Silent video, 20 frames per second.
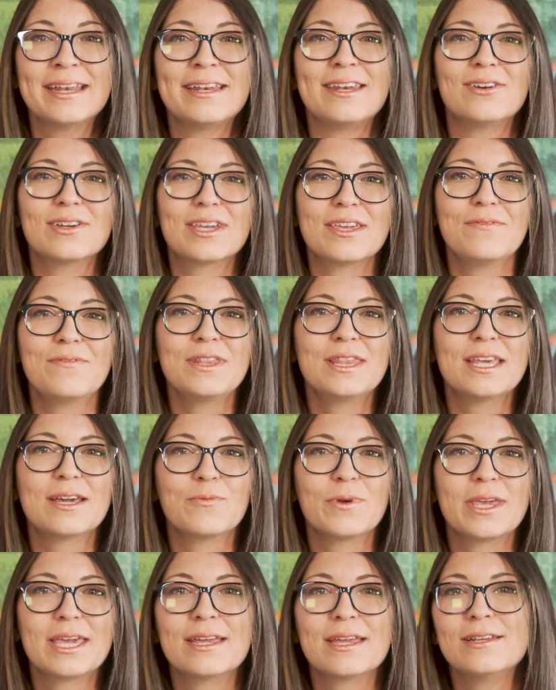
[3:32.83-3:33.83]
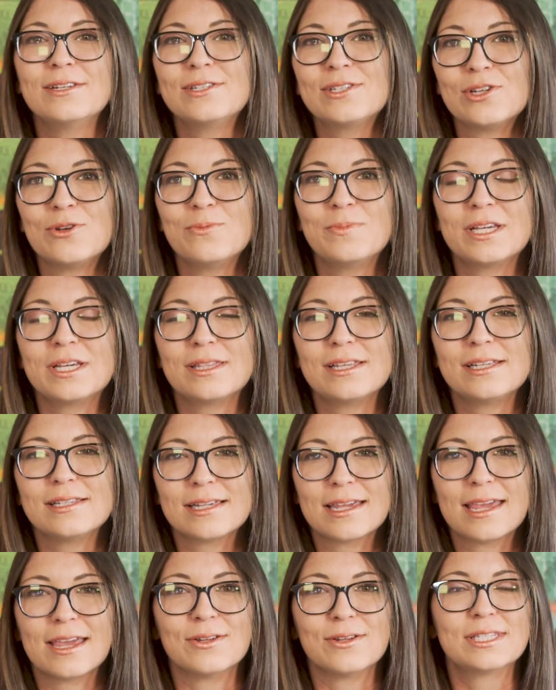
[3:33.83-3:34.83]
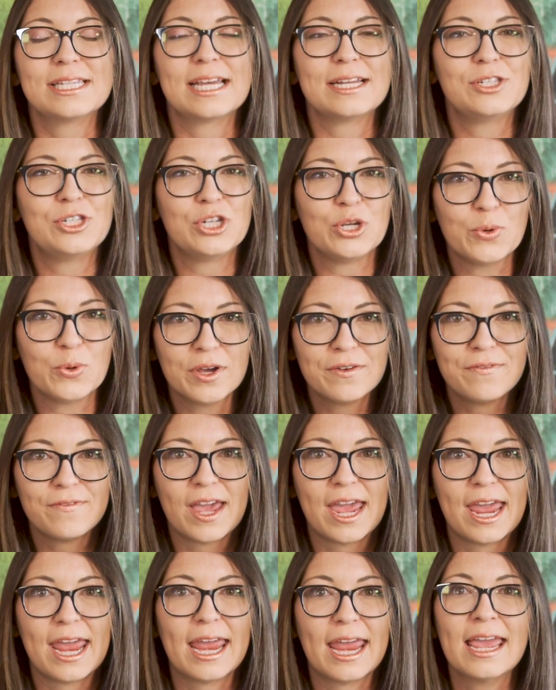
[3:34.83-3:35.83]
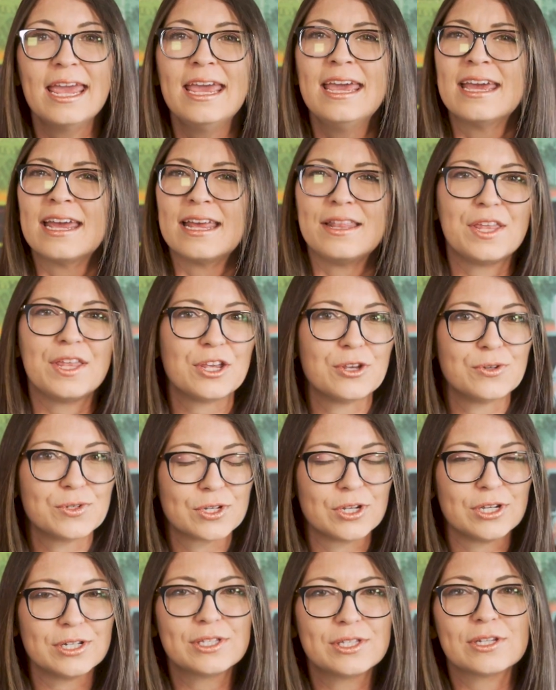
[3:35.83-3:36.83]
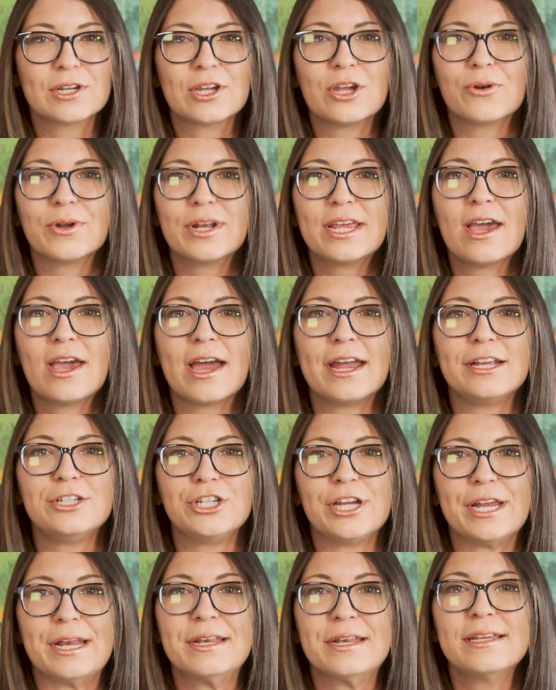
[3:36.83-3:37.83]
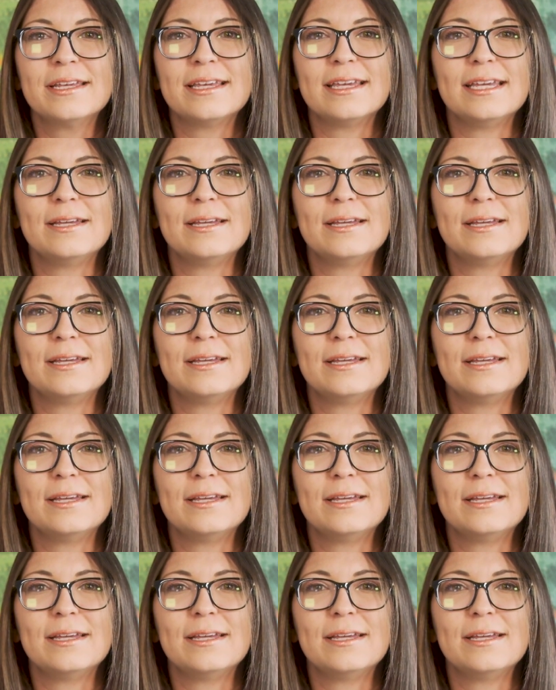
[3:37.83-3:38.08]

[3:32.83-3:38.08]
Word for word: Now, given that we can assume that these accounts had 2FA and they use good security hygiene,